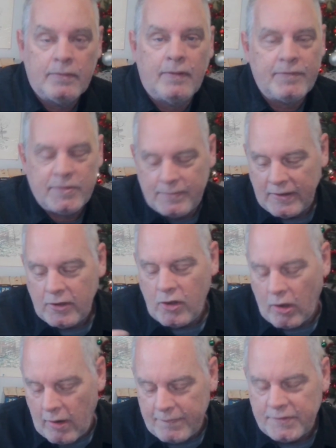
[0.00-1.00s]
somebody
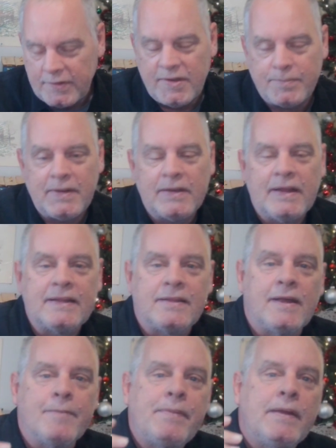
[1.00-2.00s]
coughs or something like
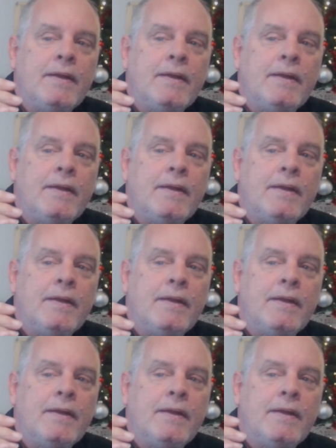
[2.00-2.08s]
that.